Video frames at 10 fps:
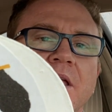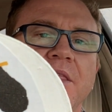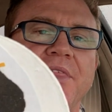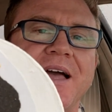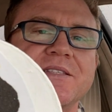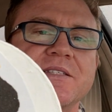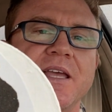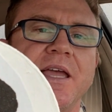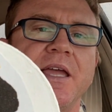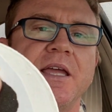That's
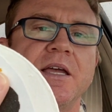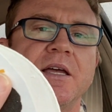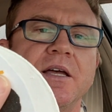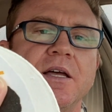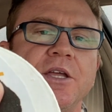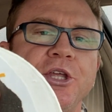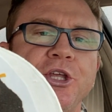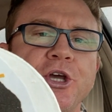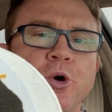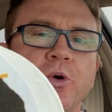a
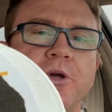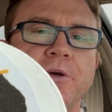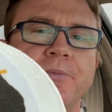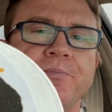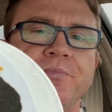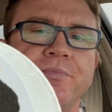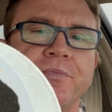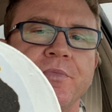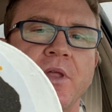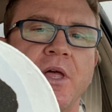yoke.
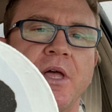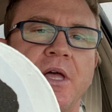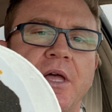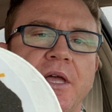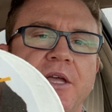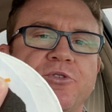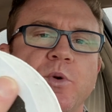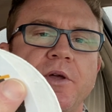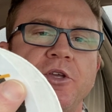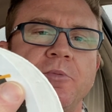It's
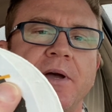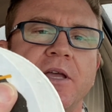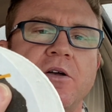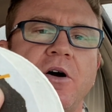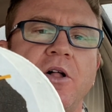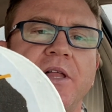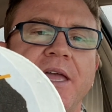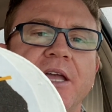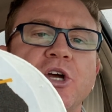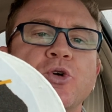what you might call
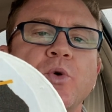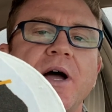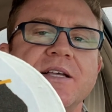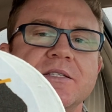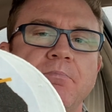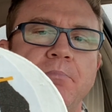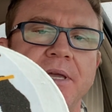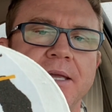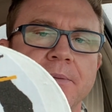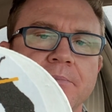a cross
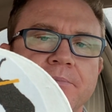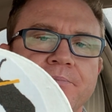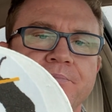beam.